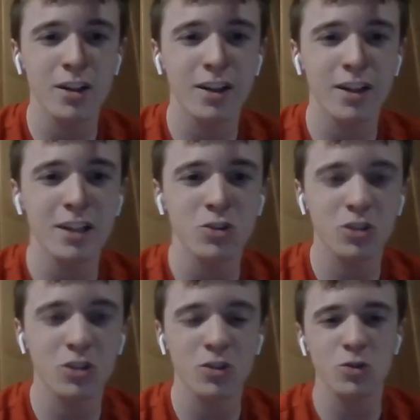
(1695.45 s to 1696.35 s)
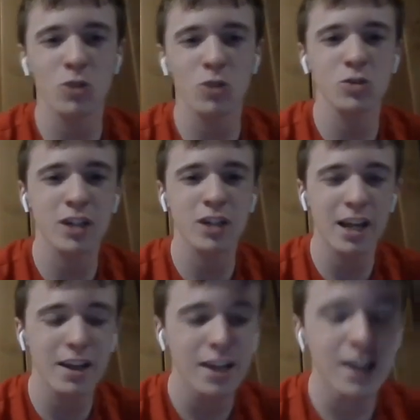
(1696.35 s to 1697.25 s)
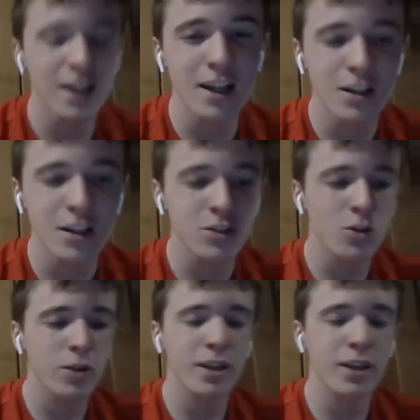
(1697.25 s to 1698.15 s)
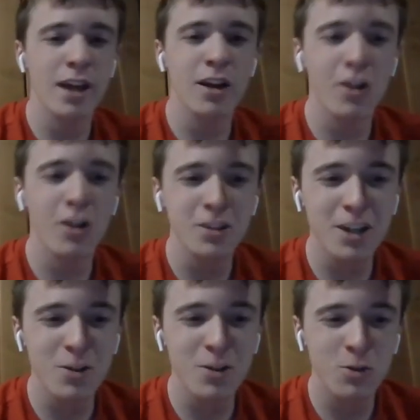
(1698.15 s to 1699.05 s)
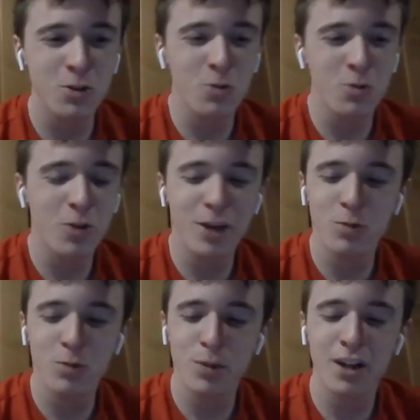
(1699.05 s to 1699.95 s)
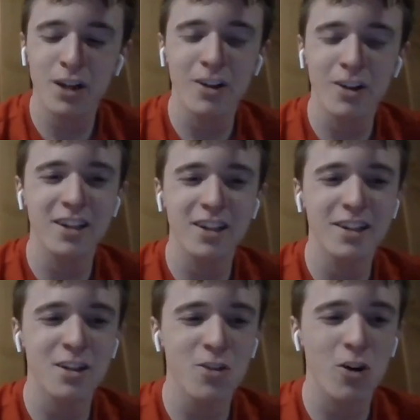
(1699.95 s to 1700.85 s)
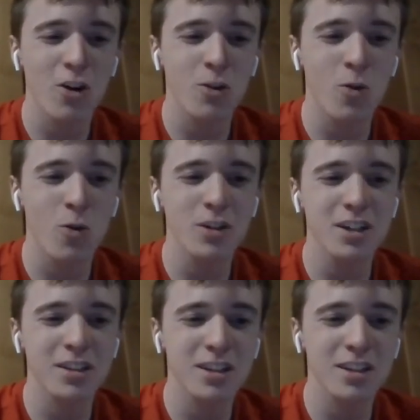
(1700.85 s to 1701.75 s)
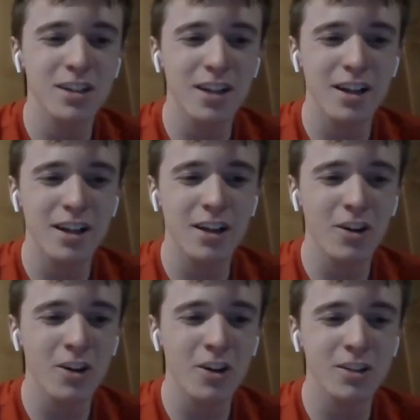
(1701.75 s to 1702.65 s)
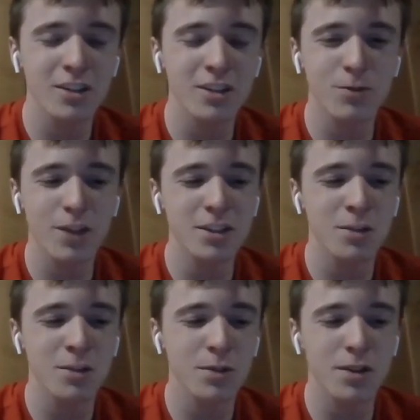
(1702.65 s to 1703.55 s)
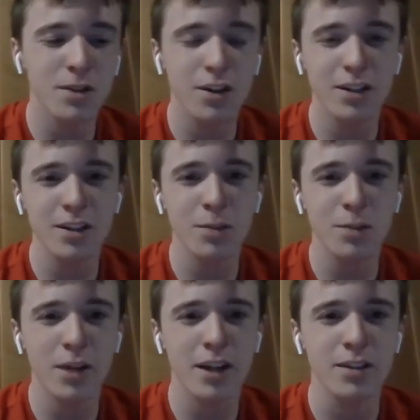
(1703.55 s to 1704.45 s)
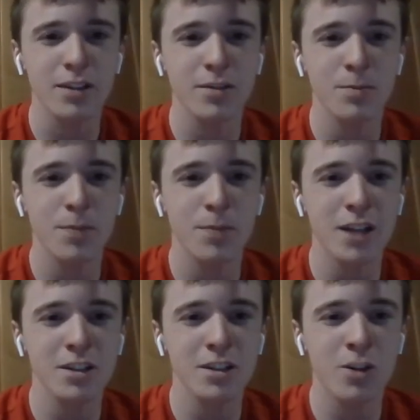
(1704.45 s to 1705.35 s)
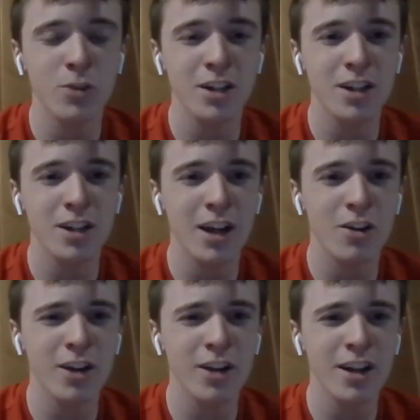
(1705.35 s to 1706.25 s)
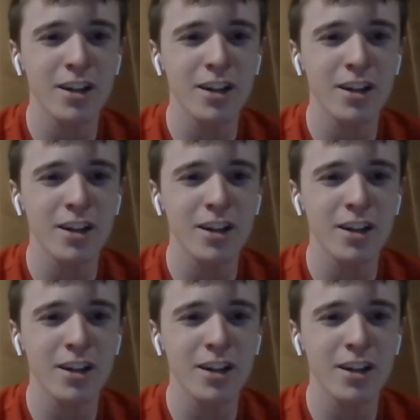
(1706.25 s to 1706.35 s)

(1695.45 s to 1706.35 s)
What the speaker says: Like, he just controls the game. So yeah, I said Ukraine would be like the dark horses. I fancy them to. I think they're playing Macedonia today, are they?